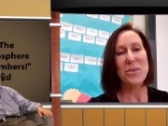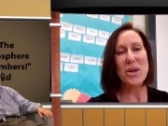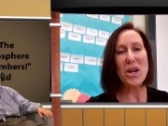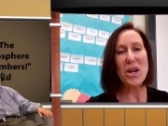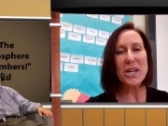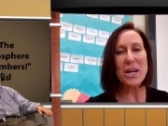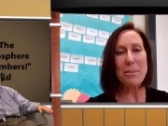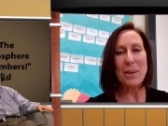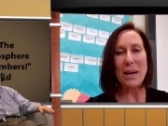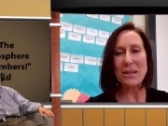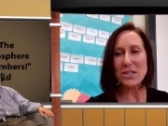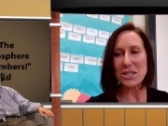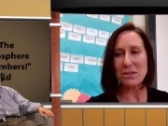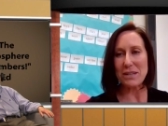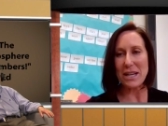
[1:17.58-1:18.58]
we all got
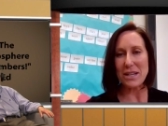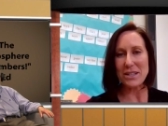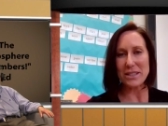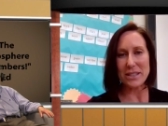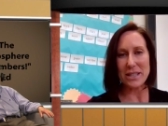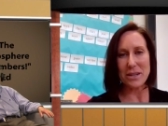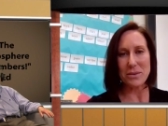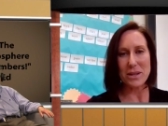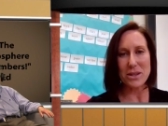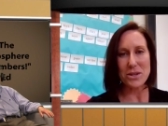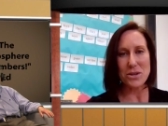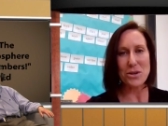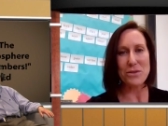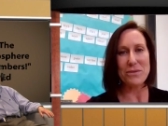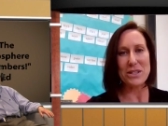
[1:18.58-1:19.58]
bounced around a lot
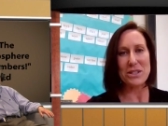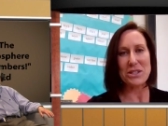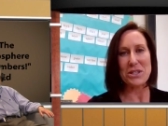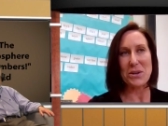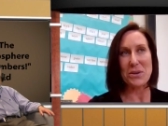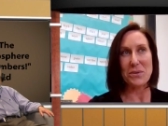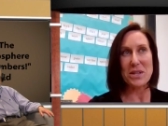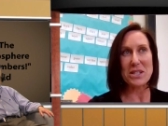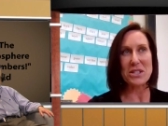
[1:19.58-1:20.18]
with COVID, so